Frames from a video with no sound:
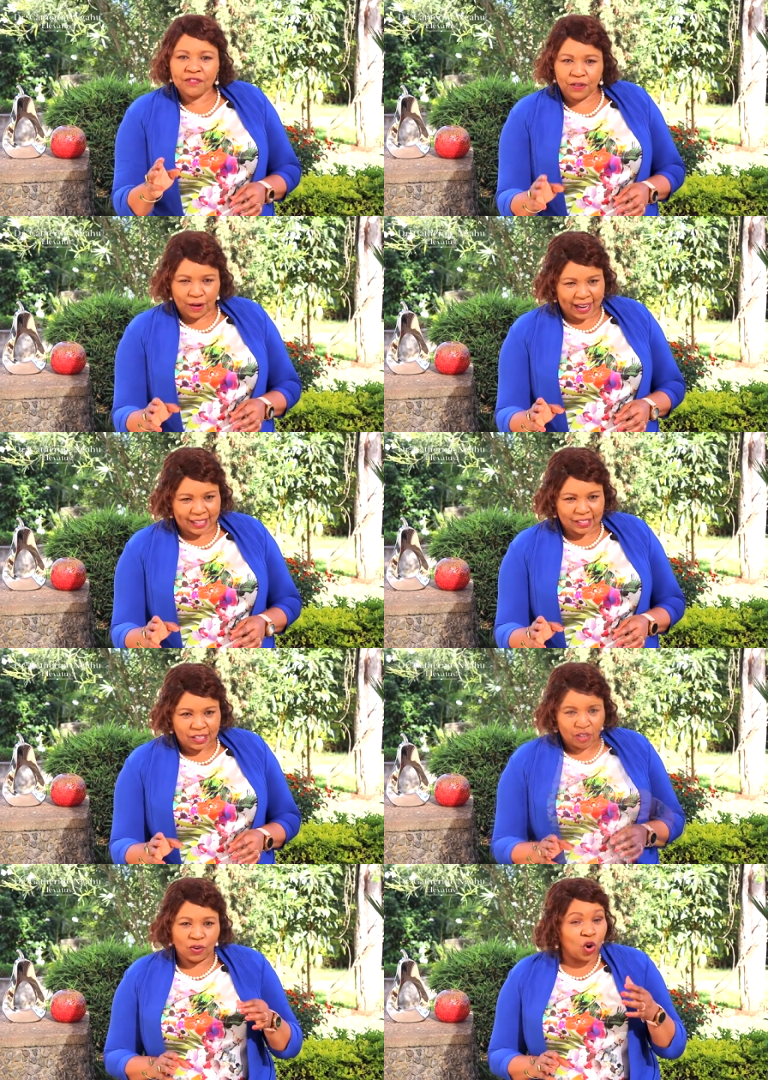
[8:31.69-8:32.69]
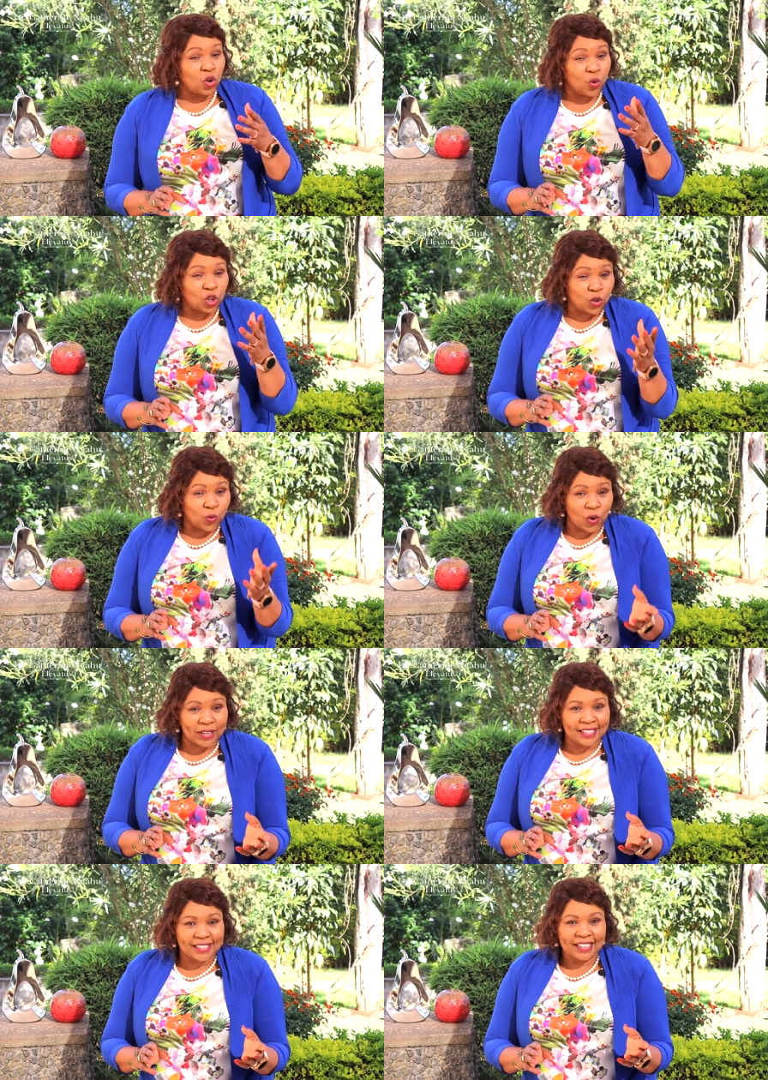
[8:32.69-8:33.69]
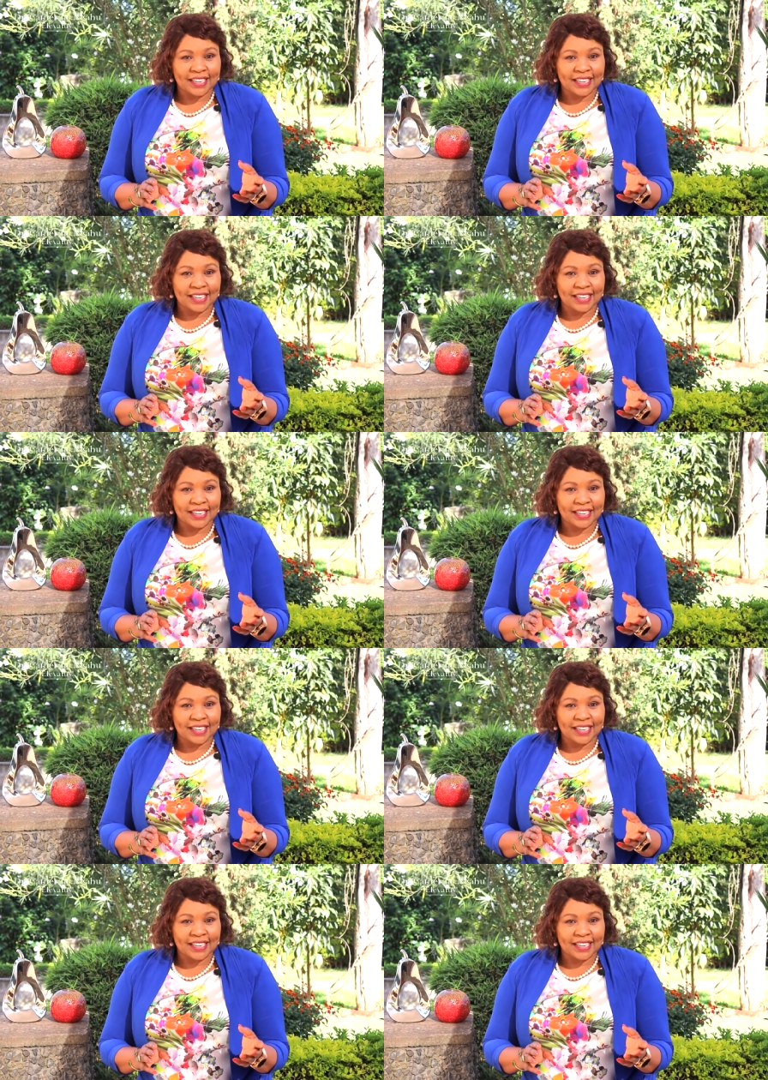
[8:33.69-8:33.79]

focus on what you want